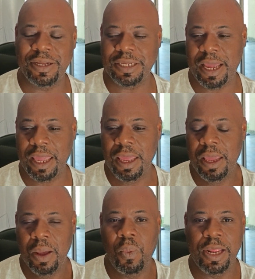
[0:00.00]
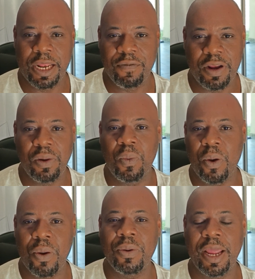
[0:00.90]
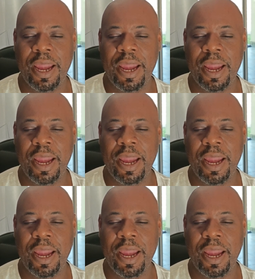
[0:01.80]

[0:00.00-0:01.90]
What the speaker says: it's like we live in a world